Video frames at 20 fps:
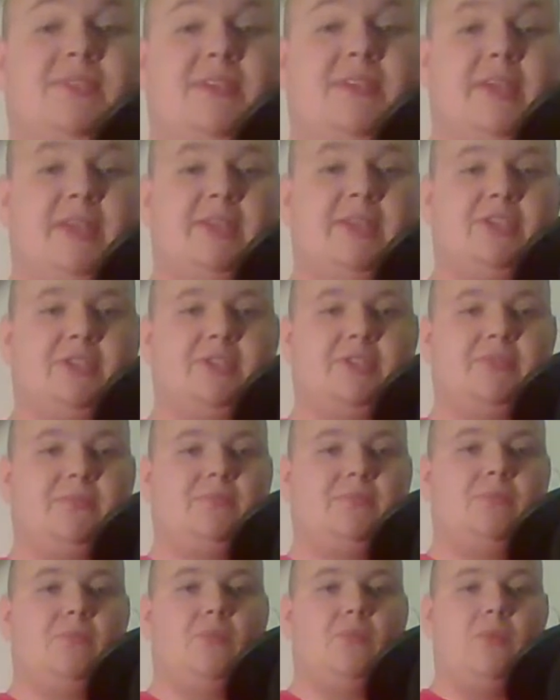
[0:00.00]
and just
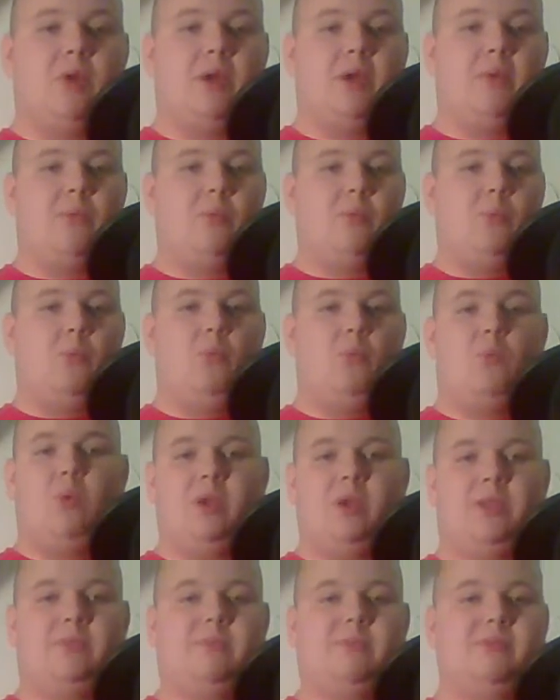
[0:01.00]

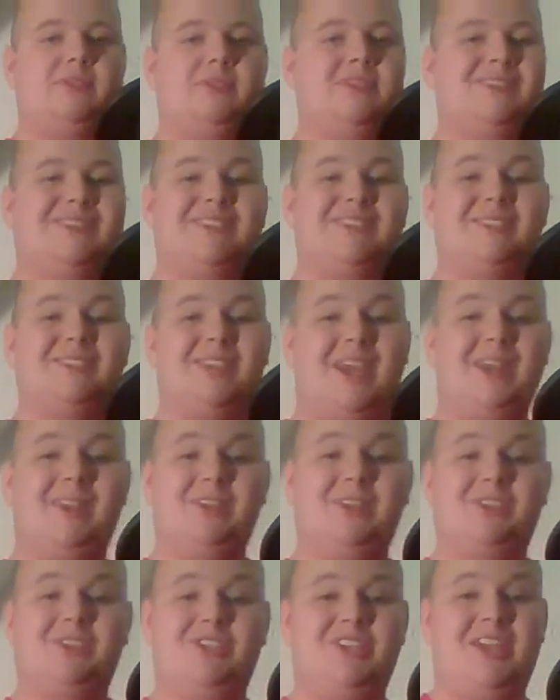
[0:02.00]
one of the most
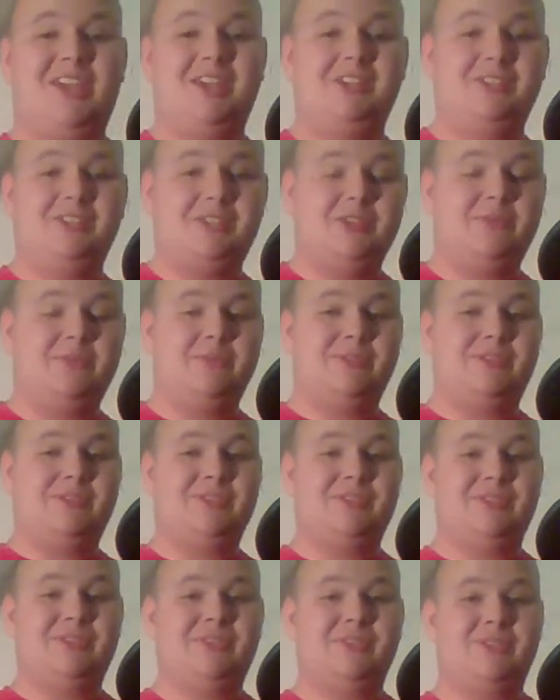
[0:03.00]
exciting chase
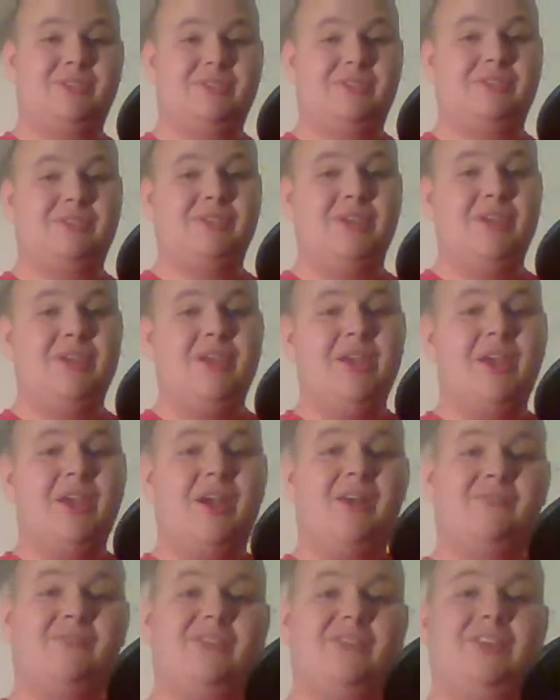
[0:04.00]
sequences
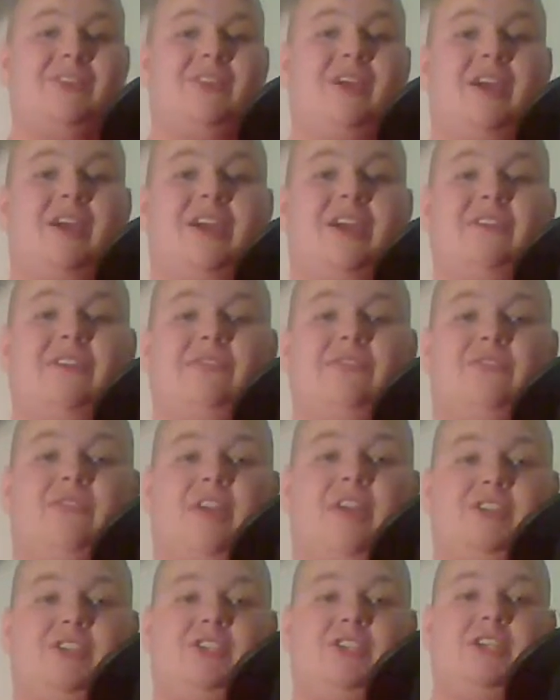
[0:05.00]
of the entire
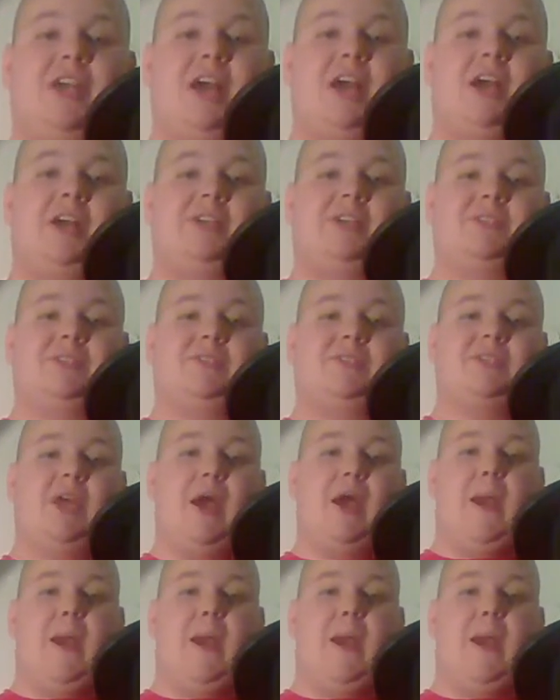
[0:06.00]
franchise.